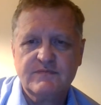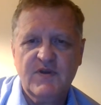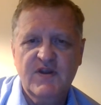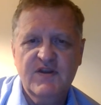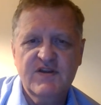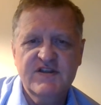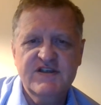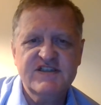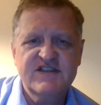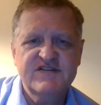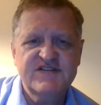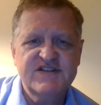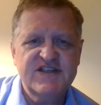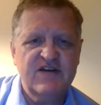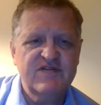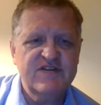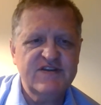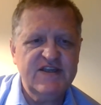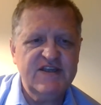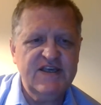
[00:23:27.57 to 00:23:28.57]
A list of
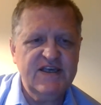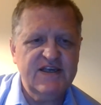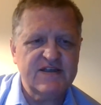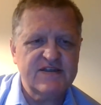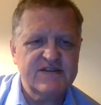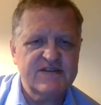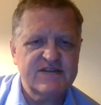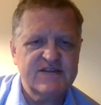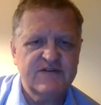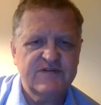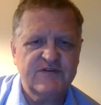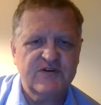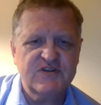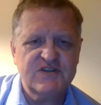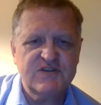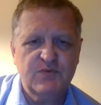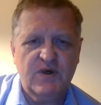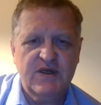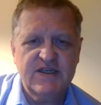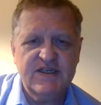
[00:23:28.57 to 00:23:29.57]
7 things.
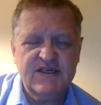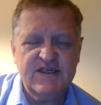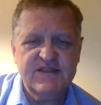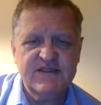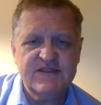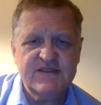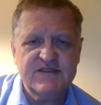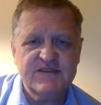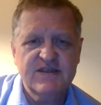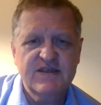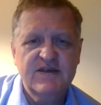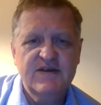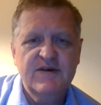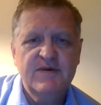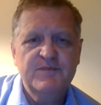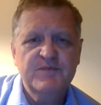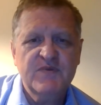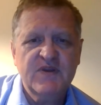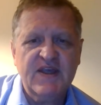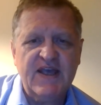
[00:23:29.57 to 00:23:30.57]
First one is
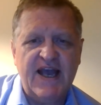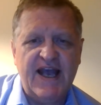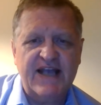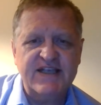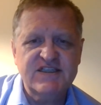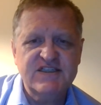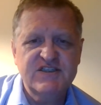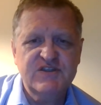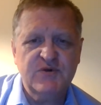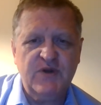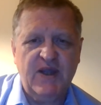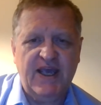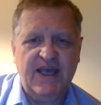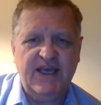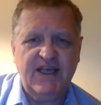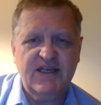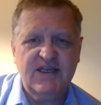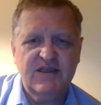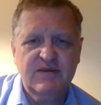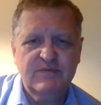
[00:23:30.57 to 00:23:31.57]

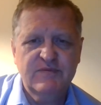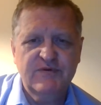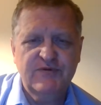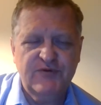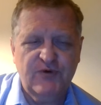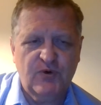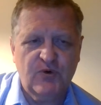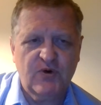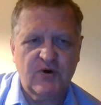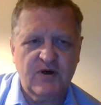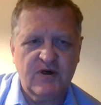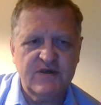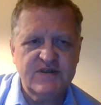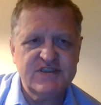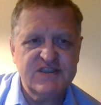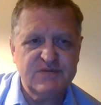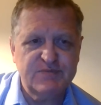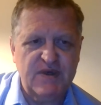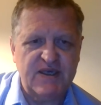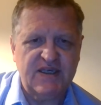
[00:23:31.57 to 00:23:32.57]
concentrate before
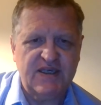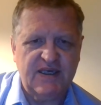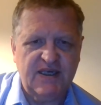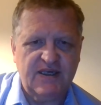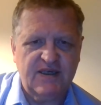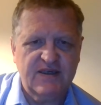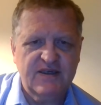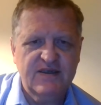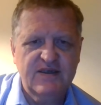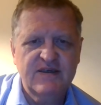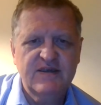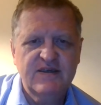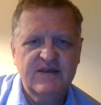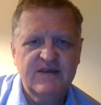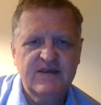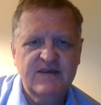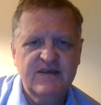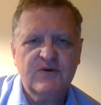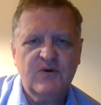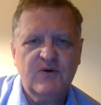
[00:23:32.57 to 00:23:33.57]
speaking.
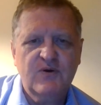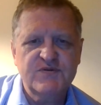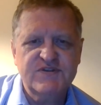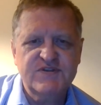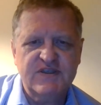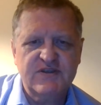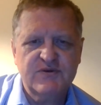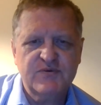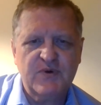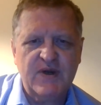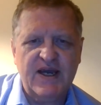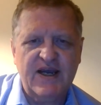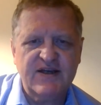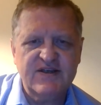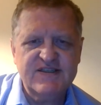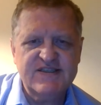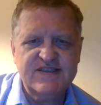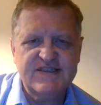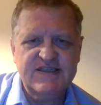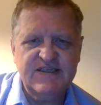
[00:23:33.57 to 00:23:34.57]

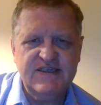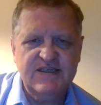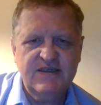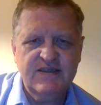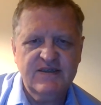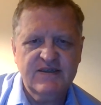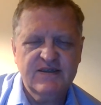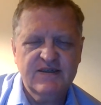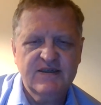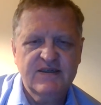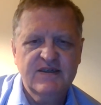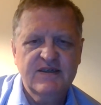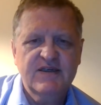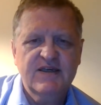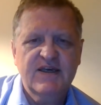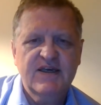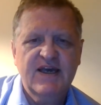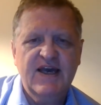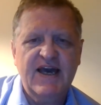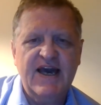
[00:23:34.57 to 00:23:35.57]
Concentrar-se
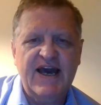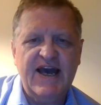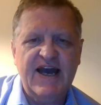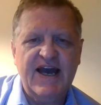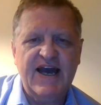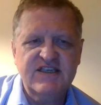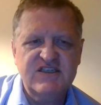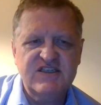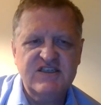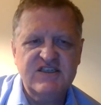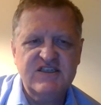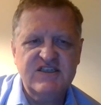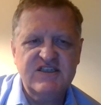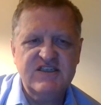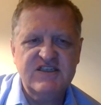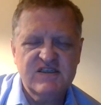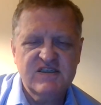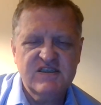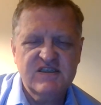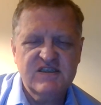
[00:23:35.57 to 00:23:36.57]

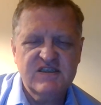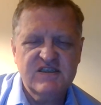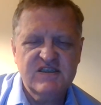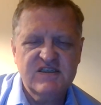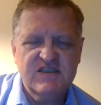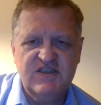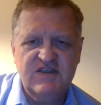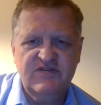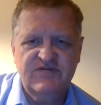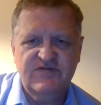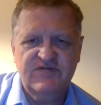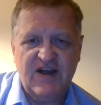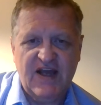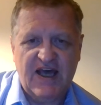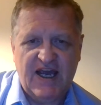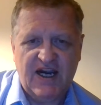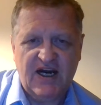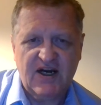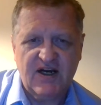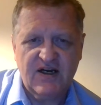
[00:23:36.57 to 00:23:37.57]
antes de
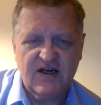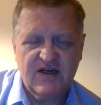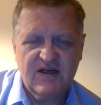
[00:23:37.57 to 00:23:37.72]
falar.